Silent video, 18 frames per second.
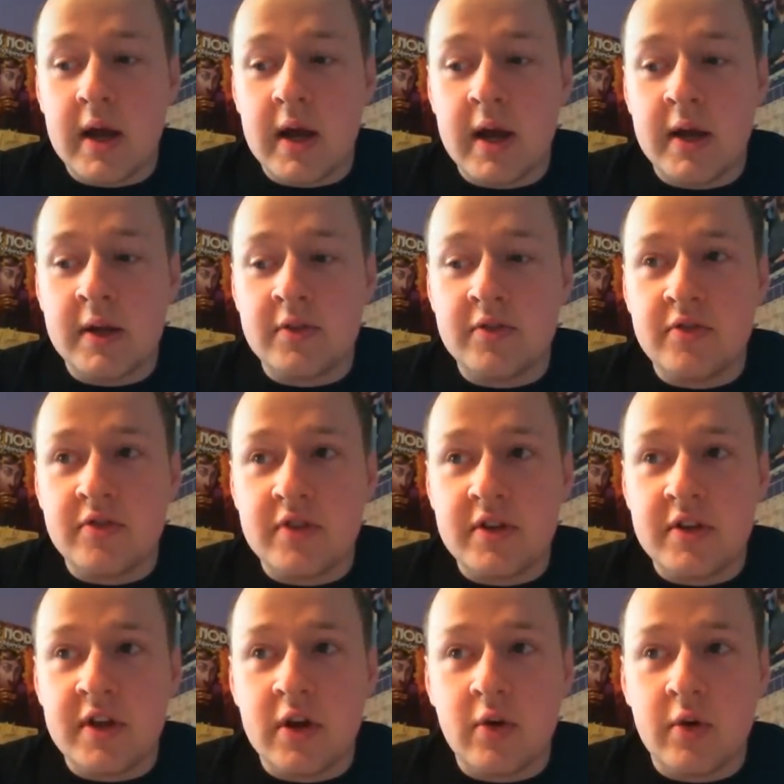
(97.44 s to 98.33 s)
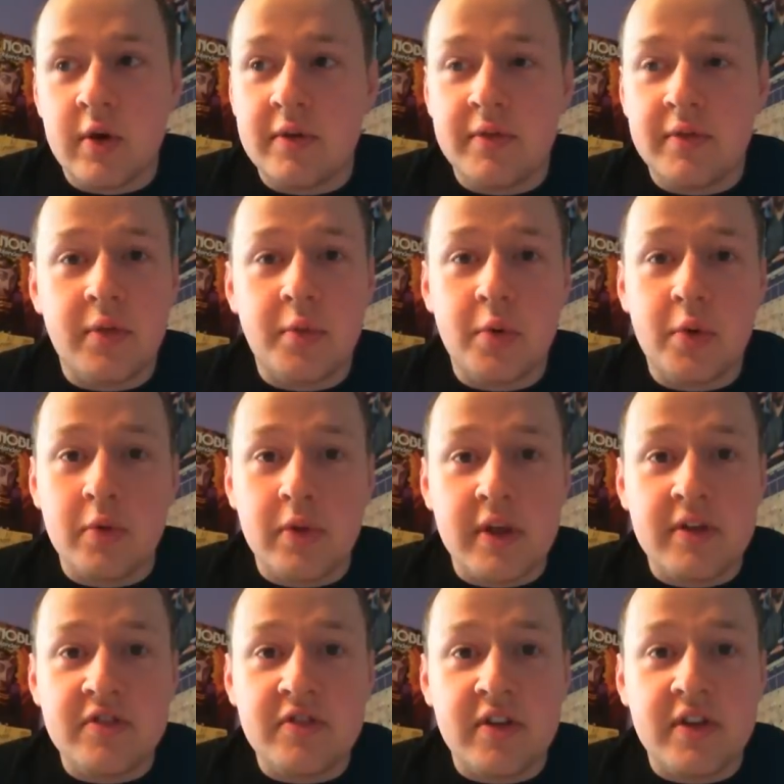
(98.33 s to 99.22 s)
And, you know, even through
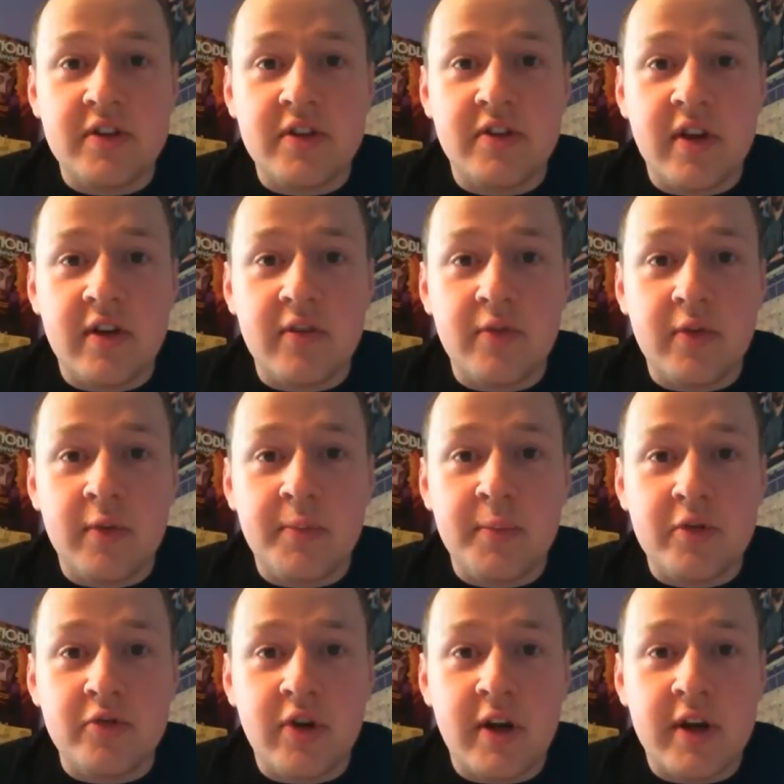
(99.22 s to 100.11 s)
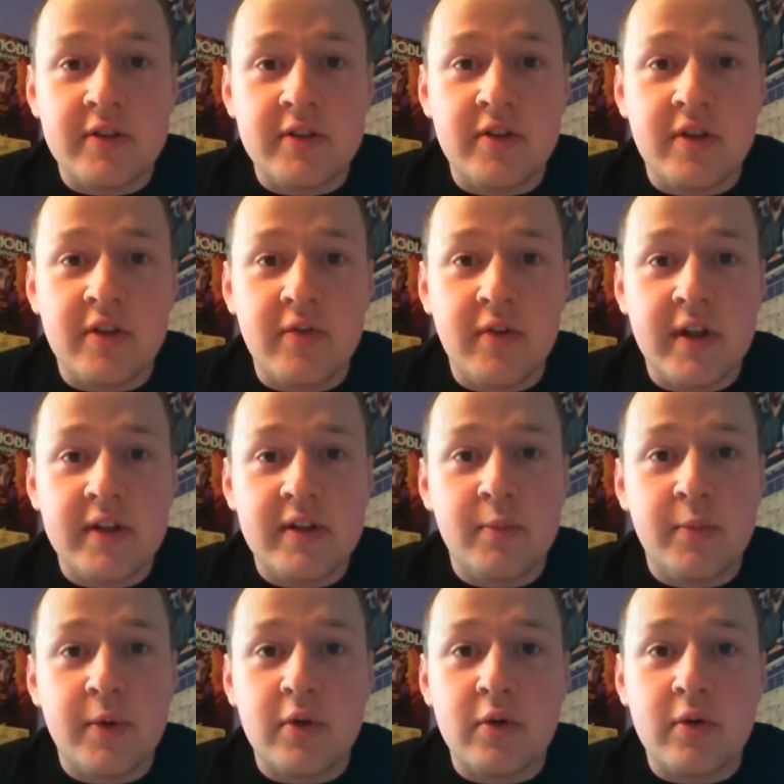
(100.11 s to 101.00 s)
this season, I've been trying to defend
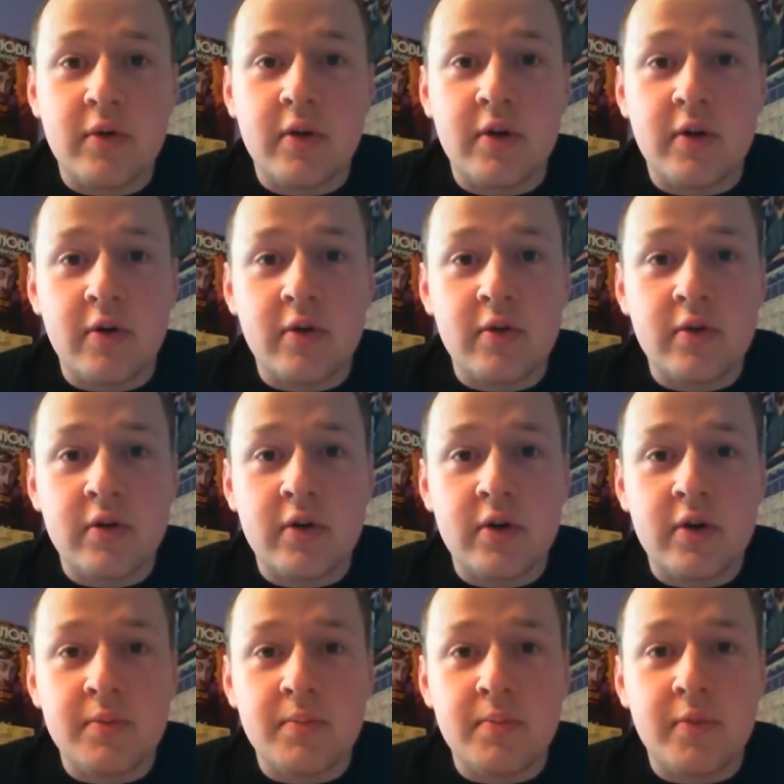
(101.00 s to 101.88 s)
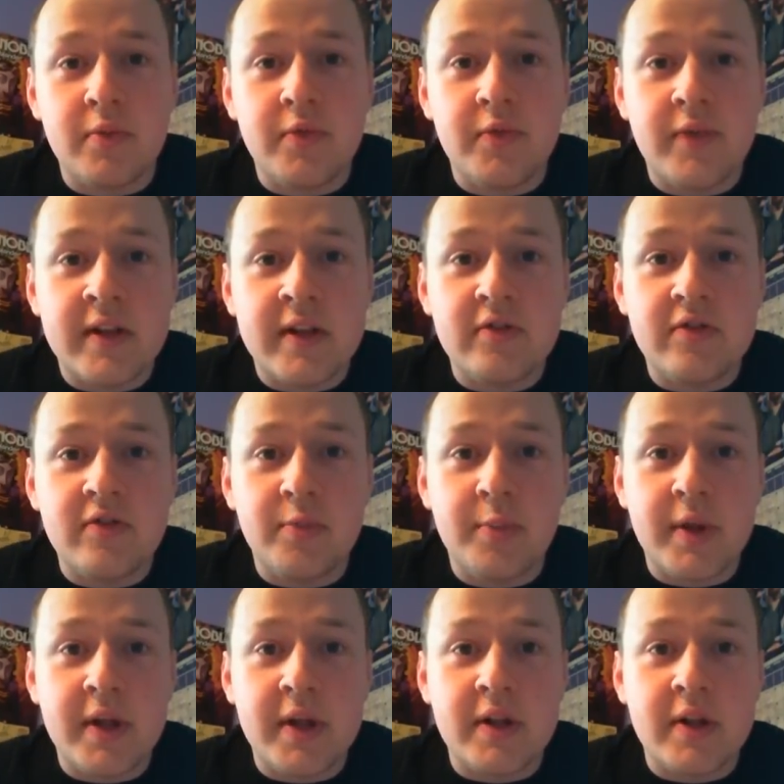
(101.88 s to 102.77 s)
him when other fans
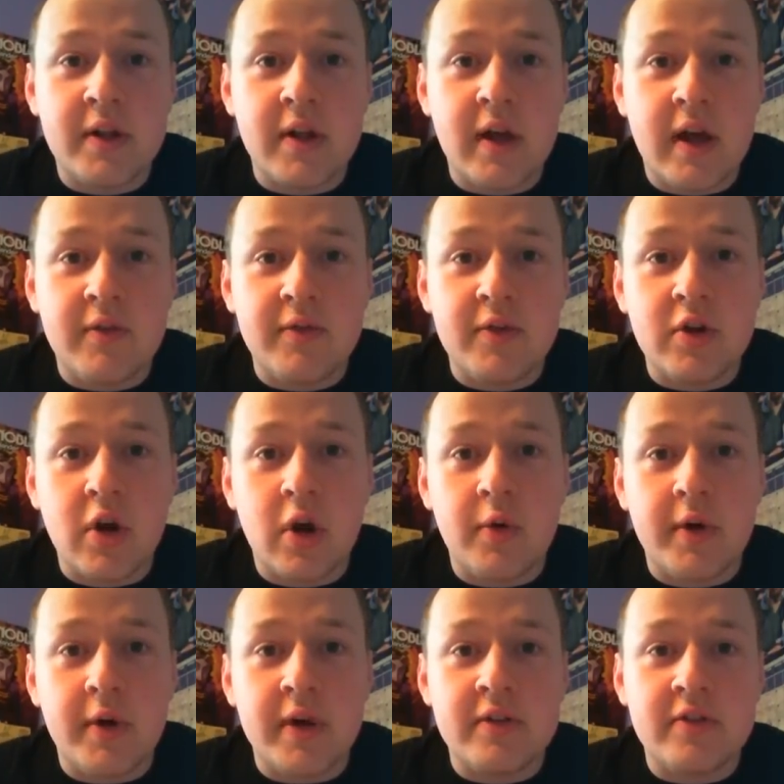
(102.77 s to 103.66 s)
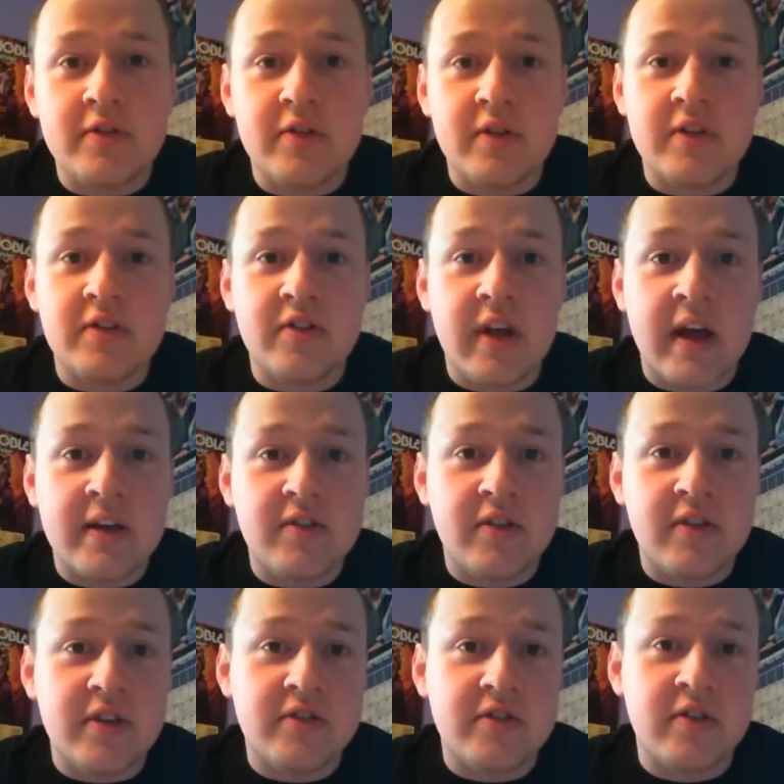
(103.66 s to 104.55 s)
have been having a go at his
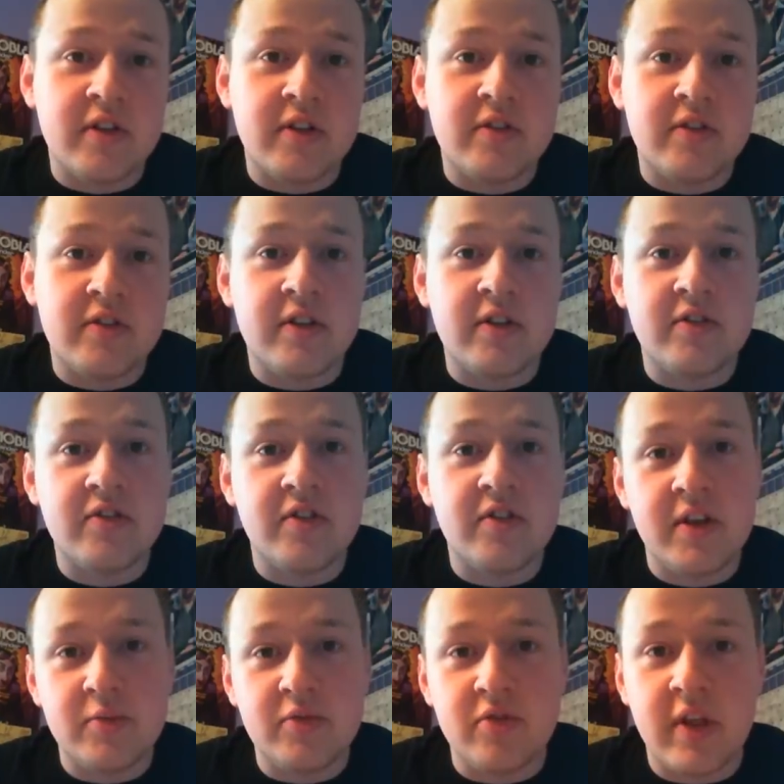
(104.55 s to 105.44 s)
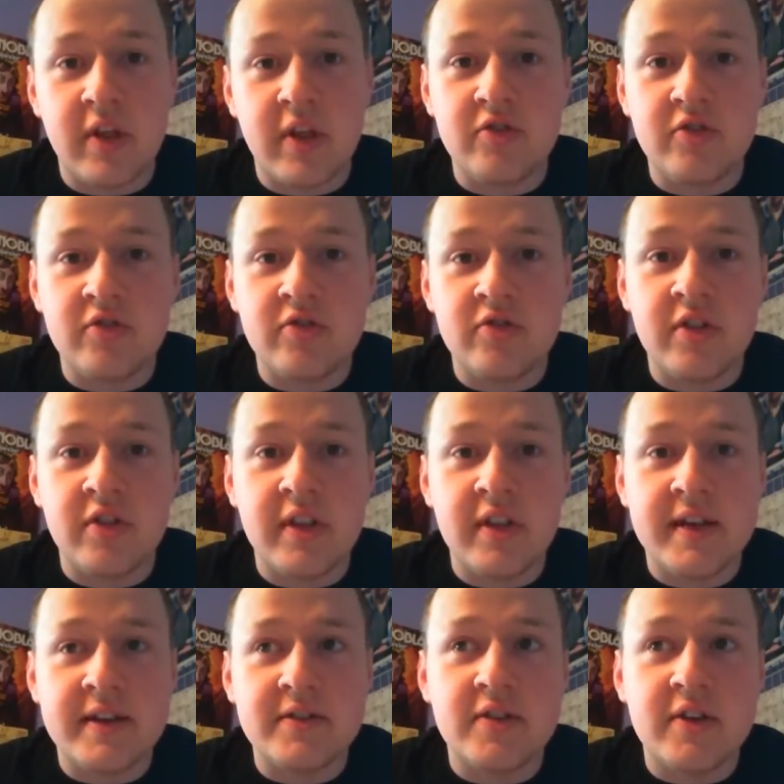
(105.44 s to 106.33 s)
tactics and his team selections and
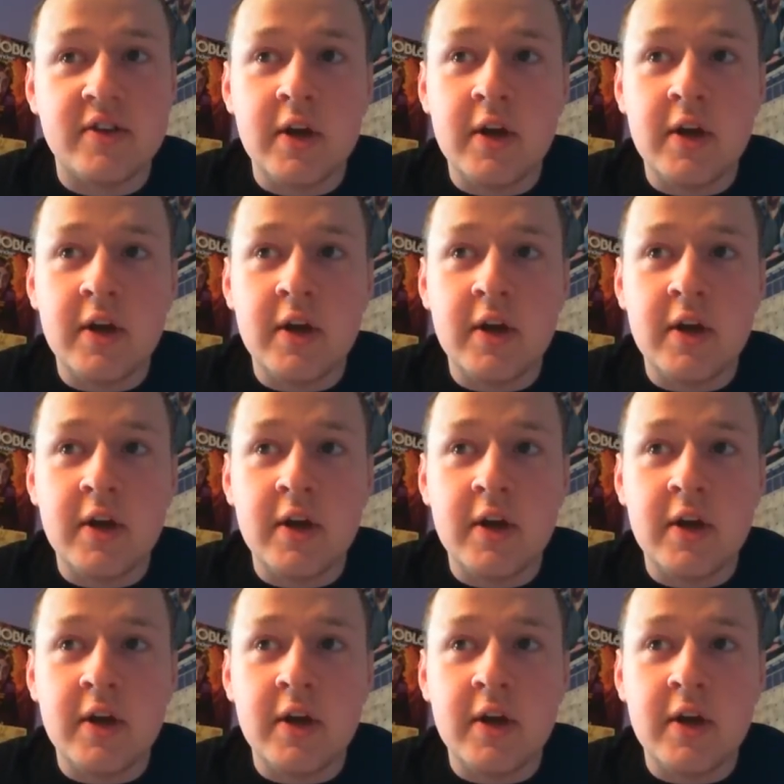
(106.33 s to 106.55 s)
things.